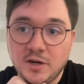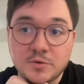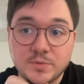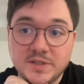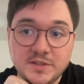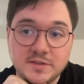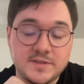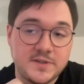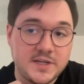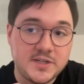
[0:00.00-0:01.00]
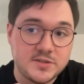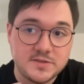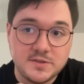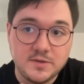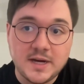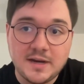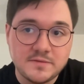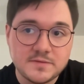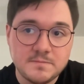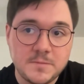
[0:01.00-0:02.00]
unread notifications you
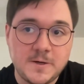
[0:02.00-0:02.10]
have